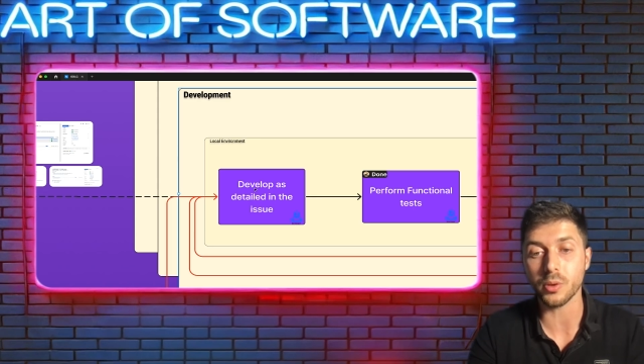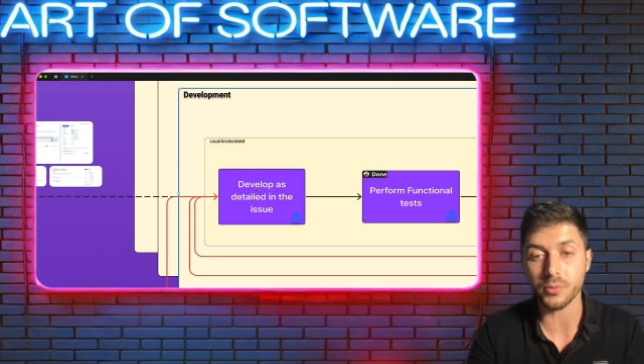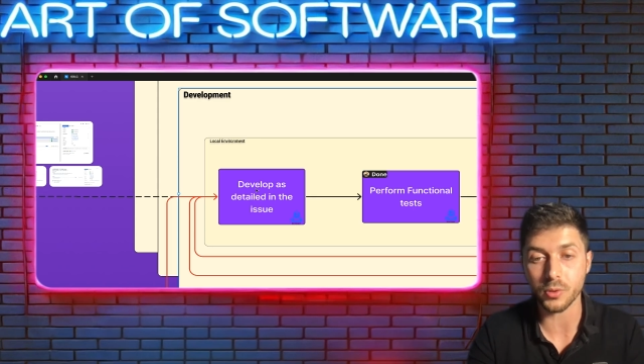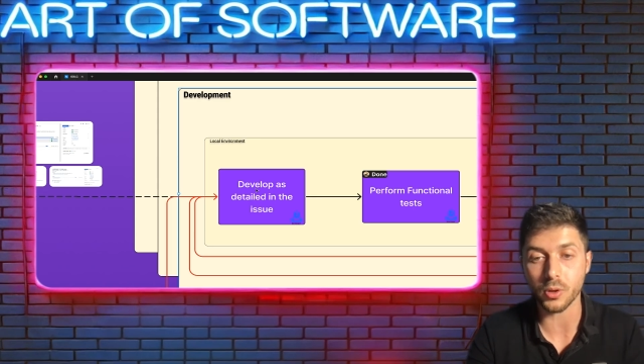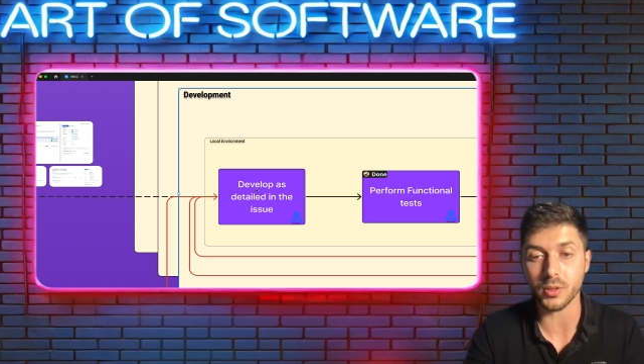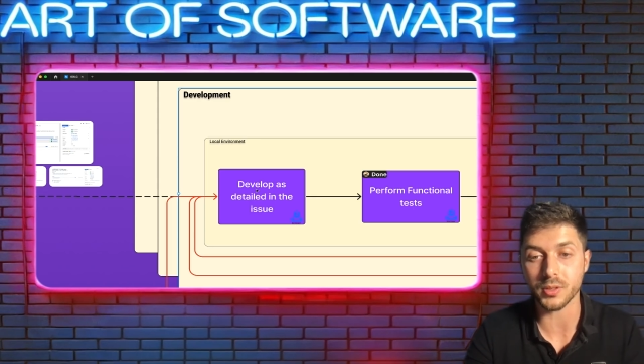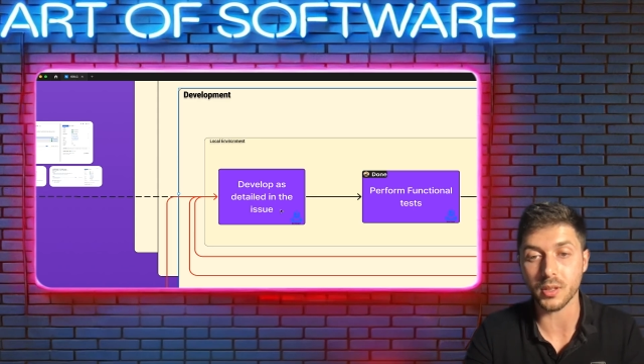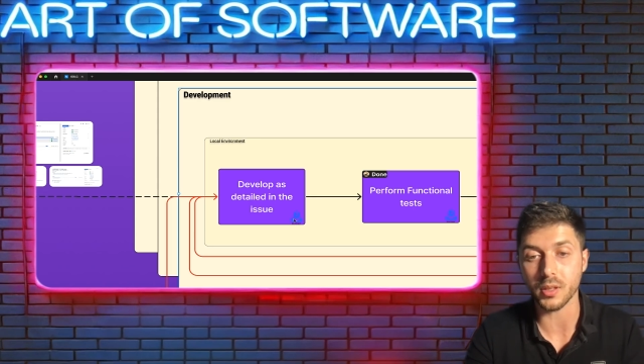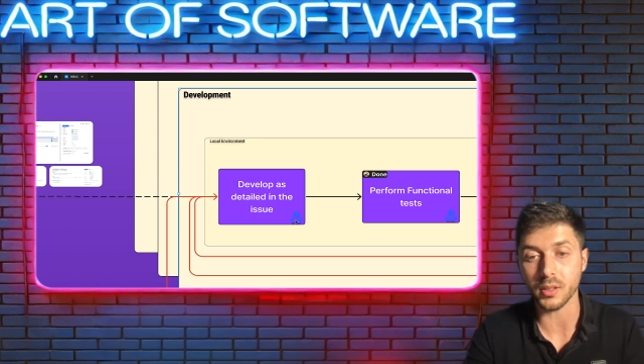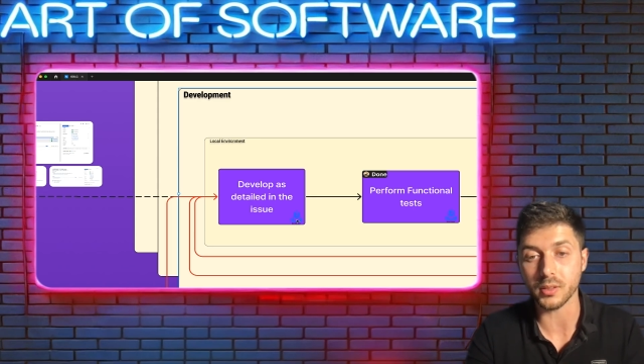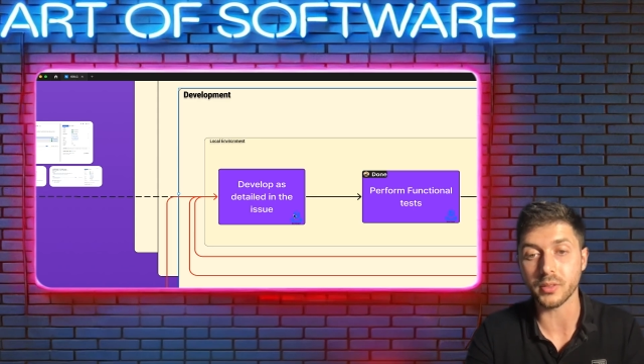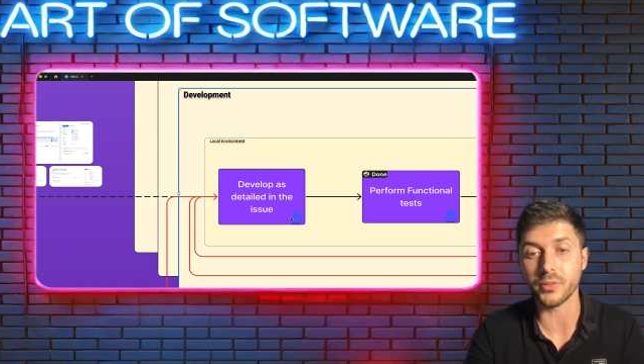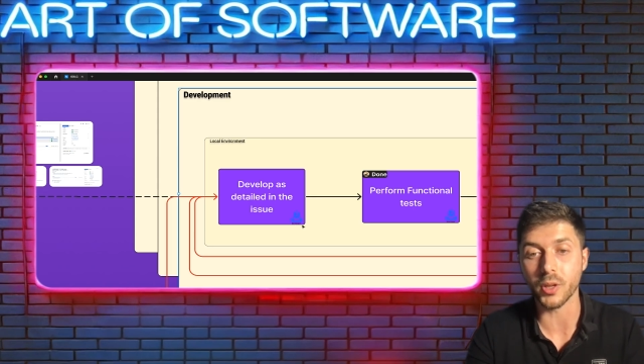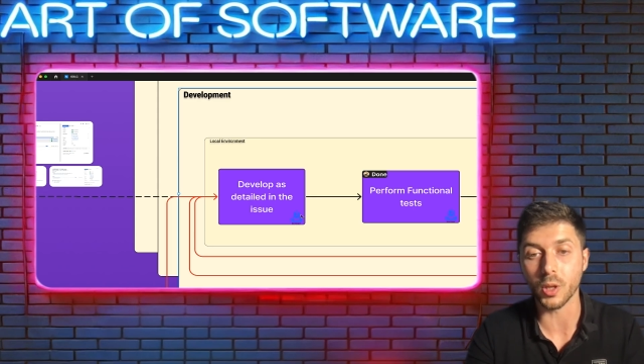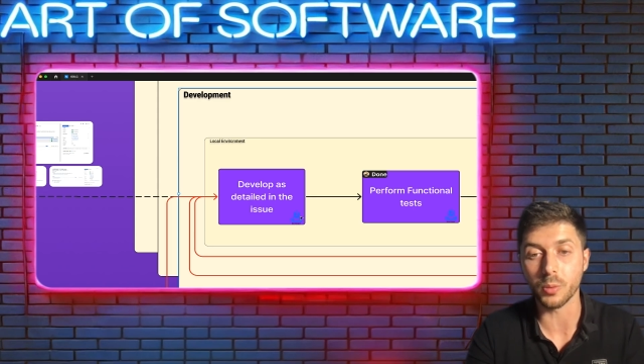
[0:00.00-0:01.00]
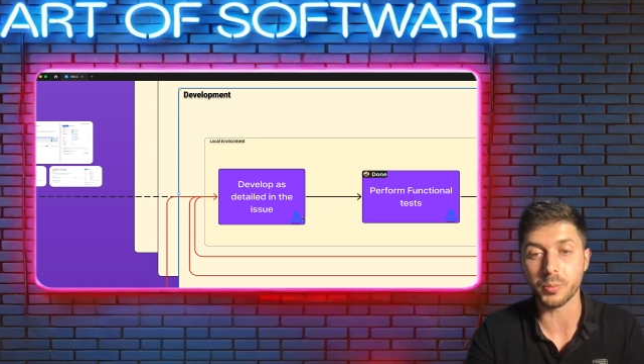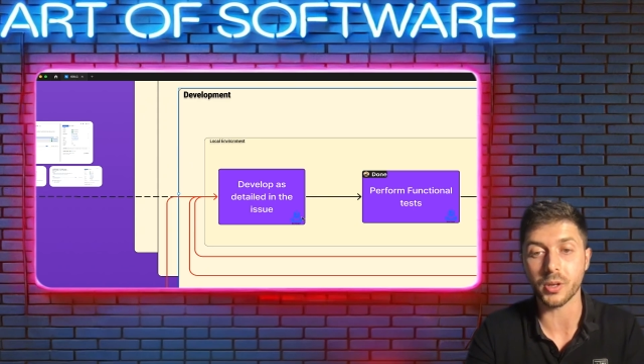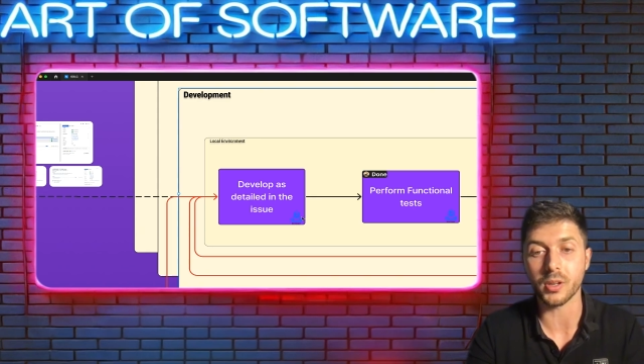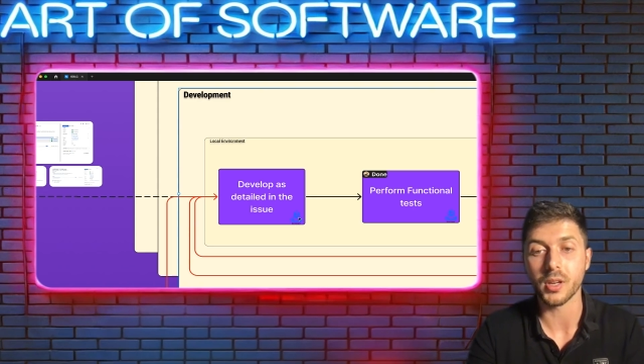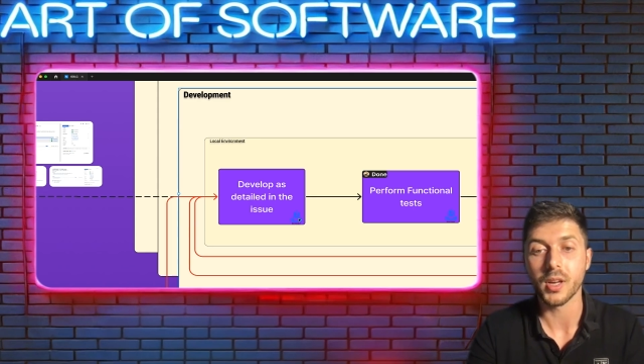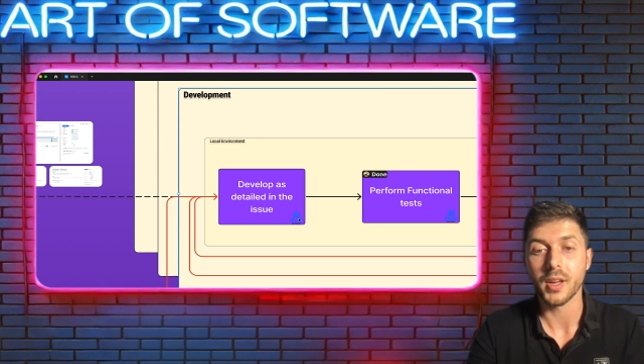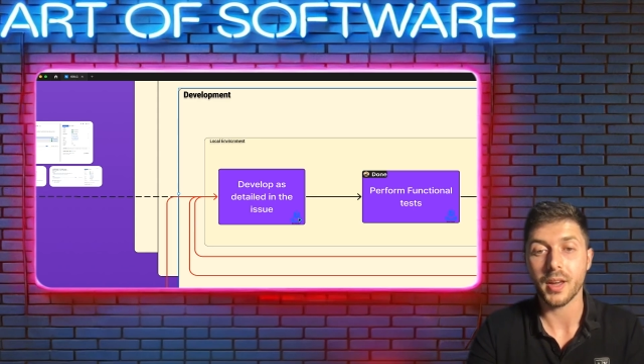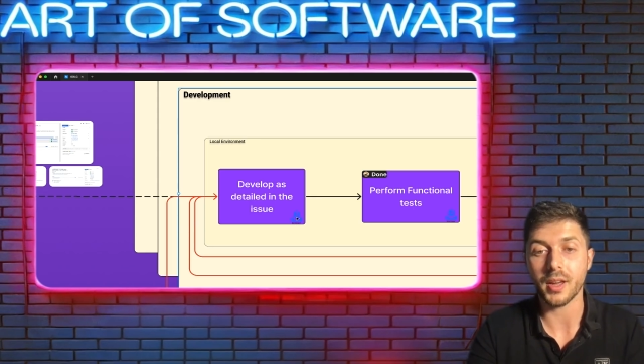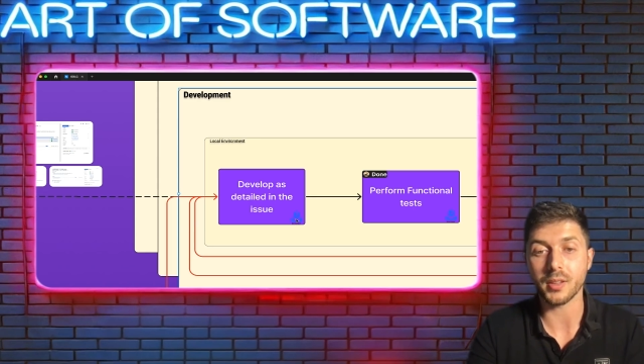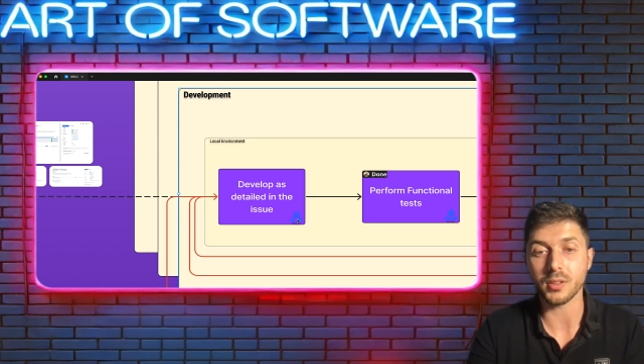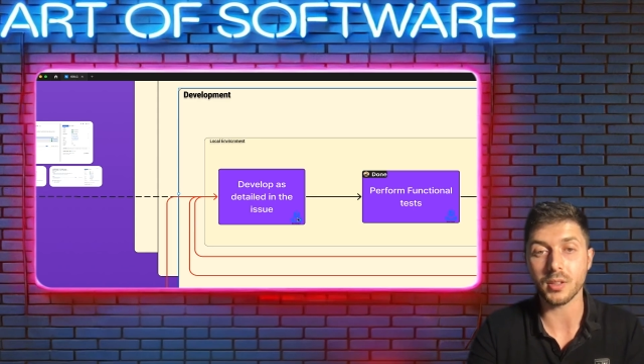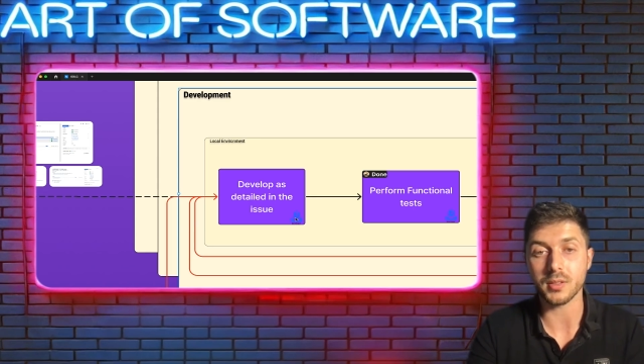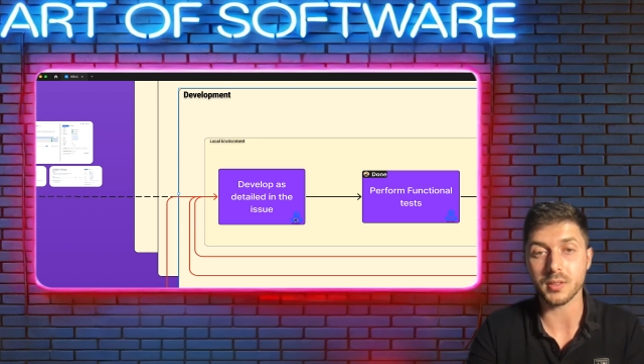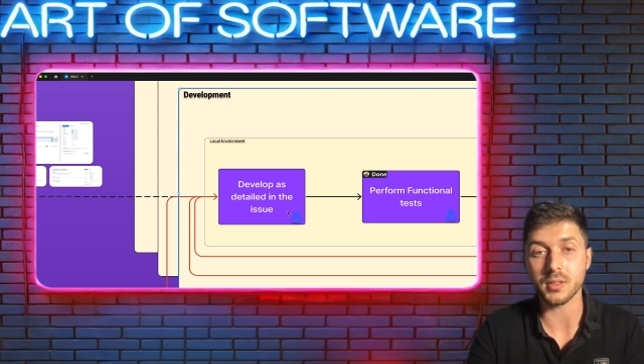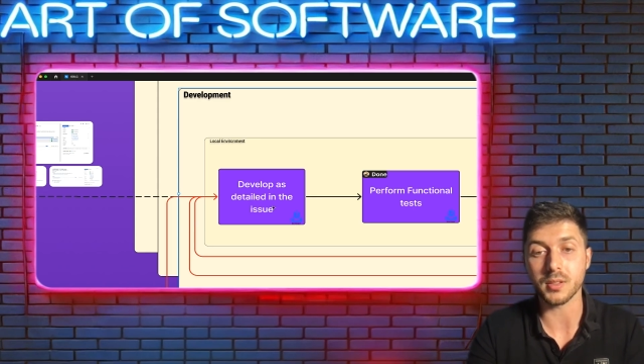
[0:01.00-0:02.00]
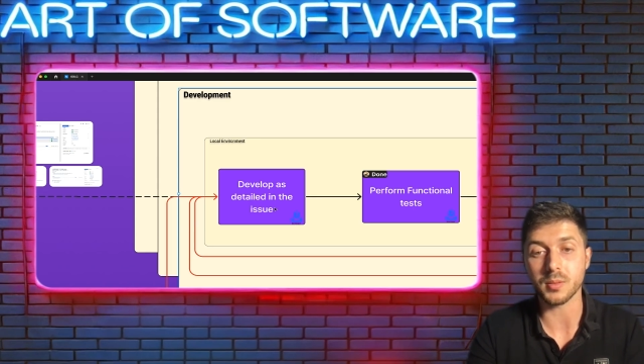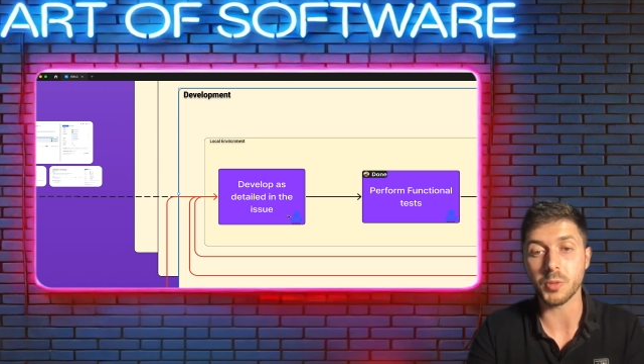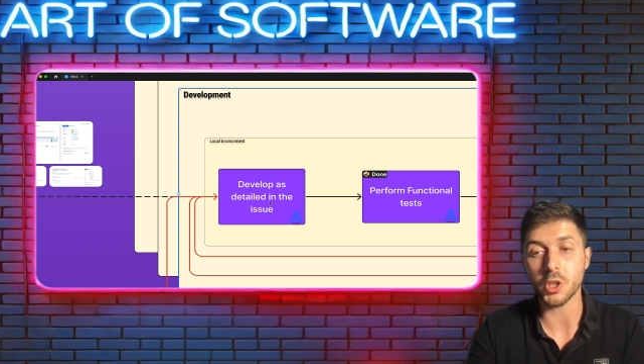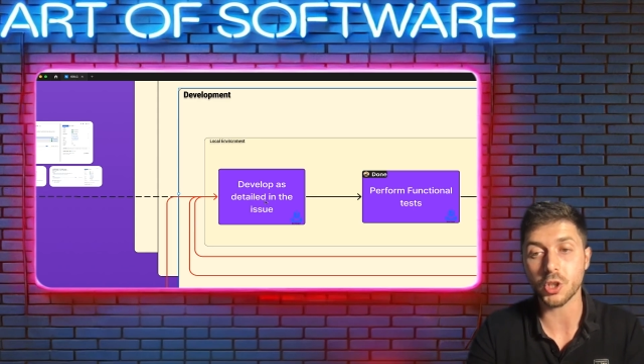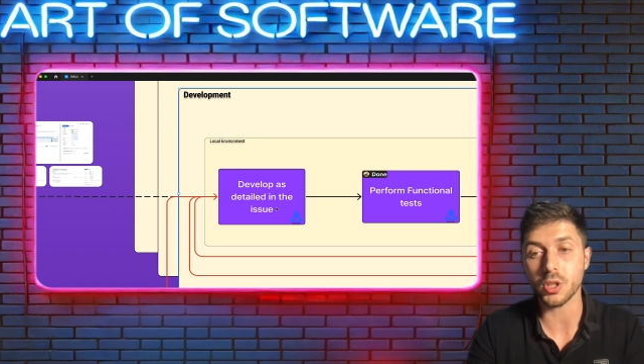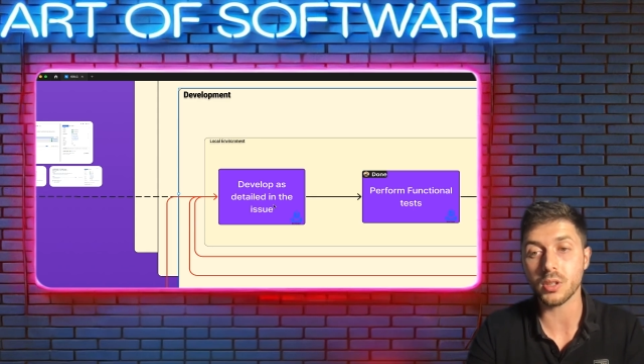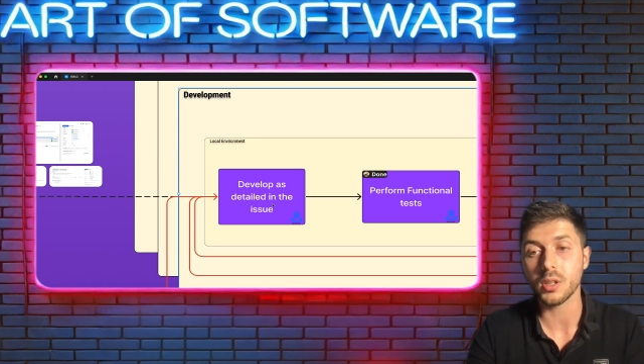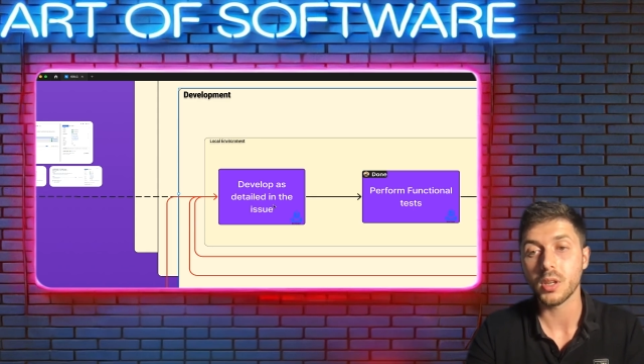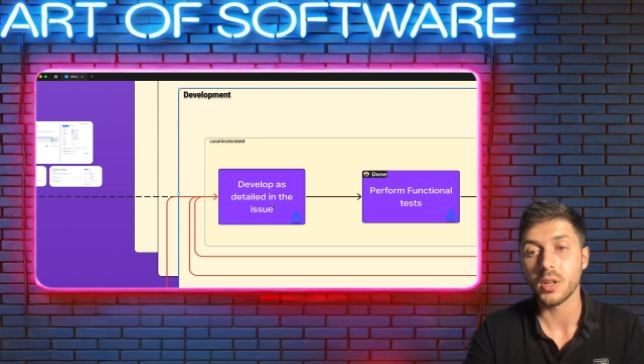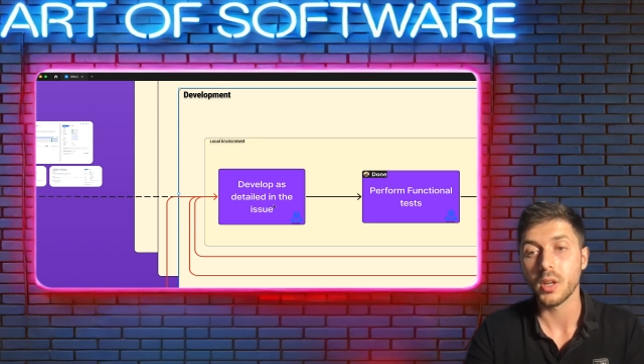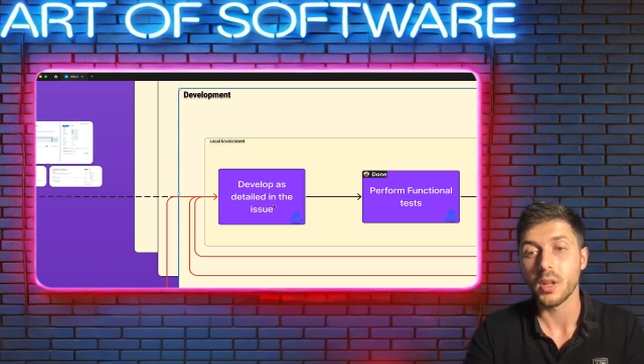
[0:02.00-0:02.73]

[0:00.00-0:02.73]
Of course, the developer handles this mission.